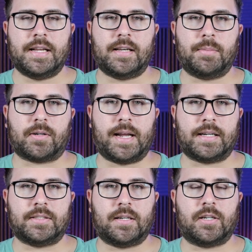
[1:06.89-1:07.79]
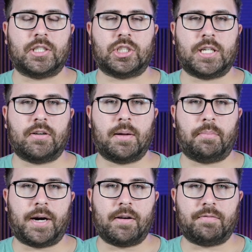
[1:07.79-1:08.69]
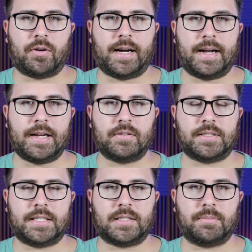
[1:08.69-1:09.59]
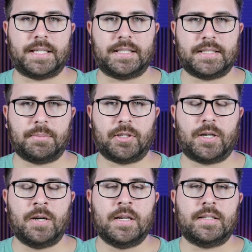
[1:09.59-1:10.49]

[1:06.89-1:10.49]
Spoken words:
Democratic Senator Sherrod Brown of Ohio said something similar,